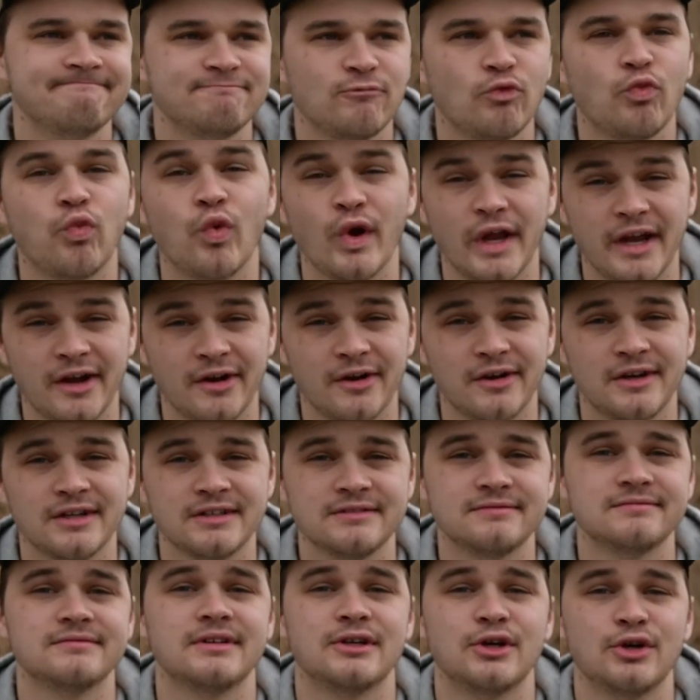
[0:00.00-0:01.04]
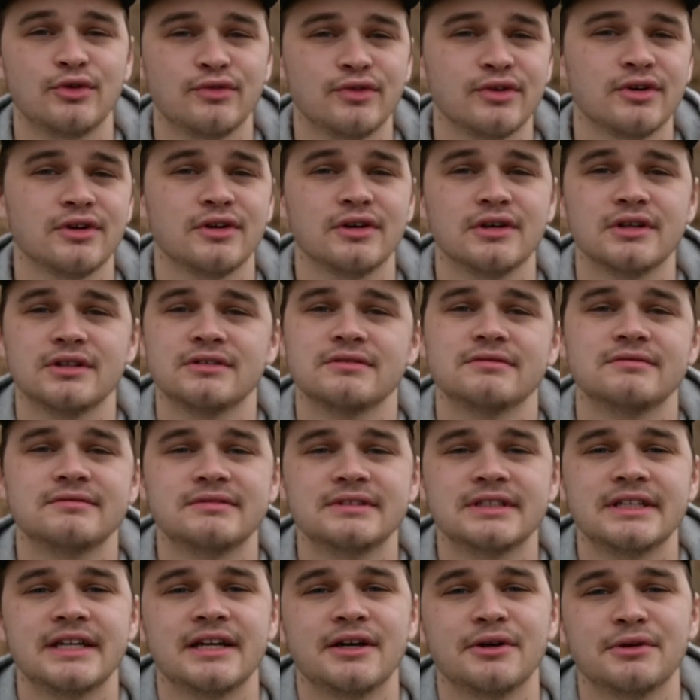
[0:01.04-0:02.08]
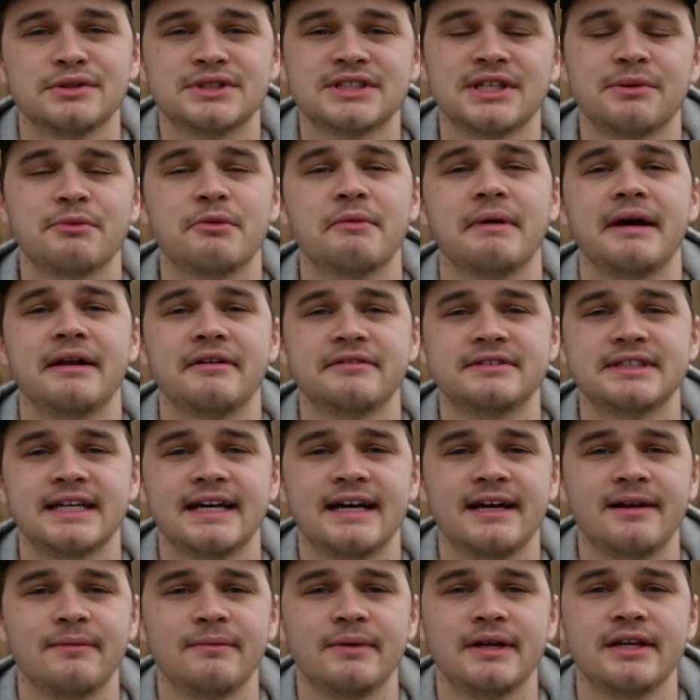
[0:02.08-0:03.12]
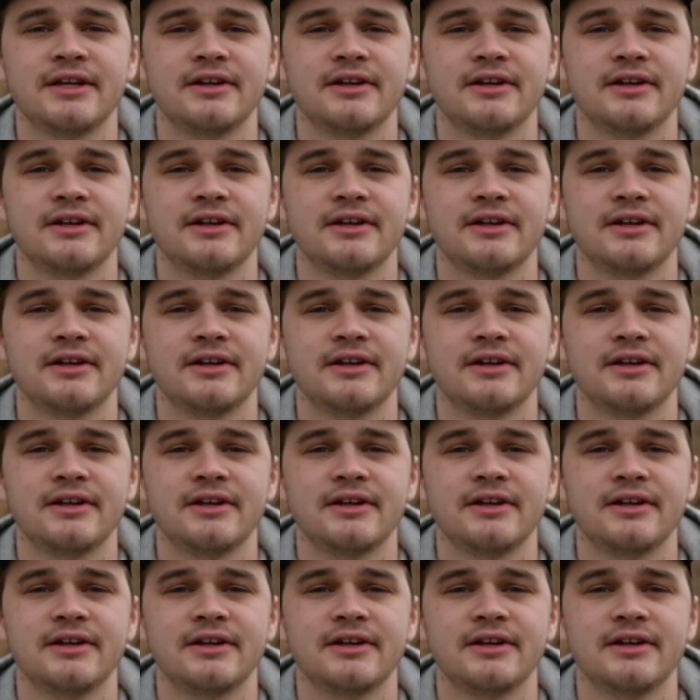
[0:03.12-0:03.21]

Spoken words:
weird over, some amount of time.